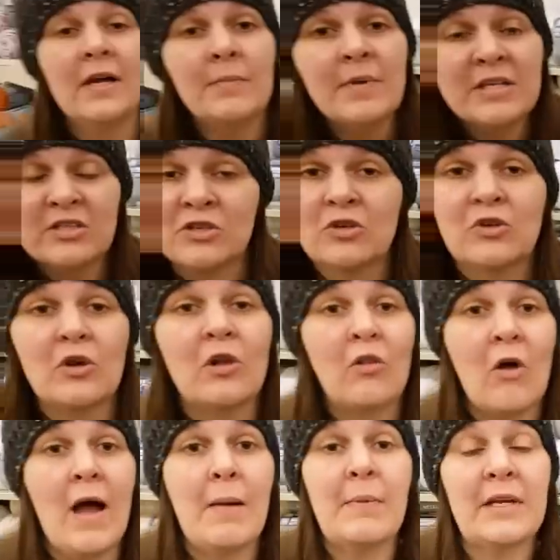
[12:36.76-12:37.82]
I mention her a
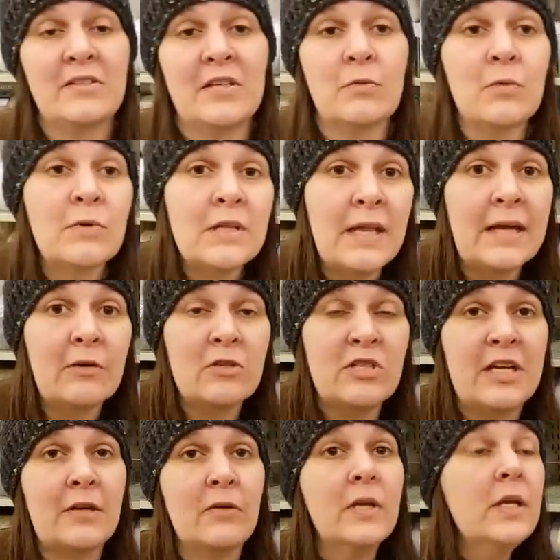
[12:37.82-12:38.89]
lot because I really like her
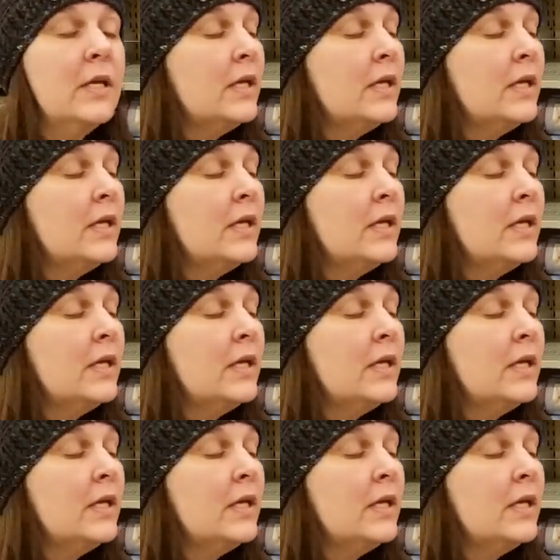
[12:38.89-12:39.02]
channel.